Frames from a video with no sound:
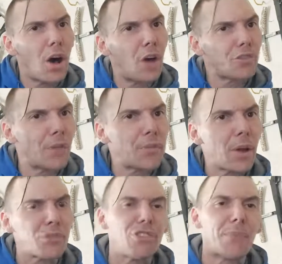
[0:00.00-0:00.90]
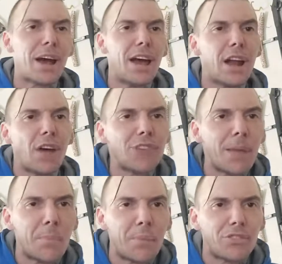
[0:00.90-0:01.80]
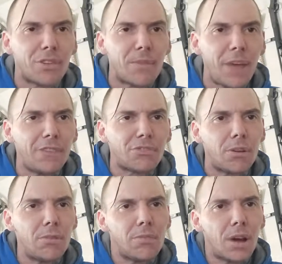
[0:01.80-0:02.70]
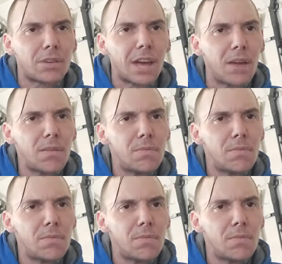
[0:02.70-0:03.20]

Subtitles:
sunflower seeds in my head. I'll slap a bitch in the face, dude. I don't care.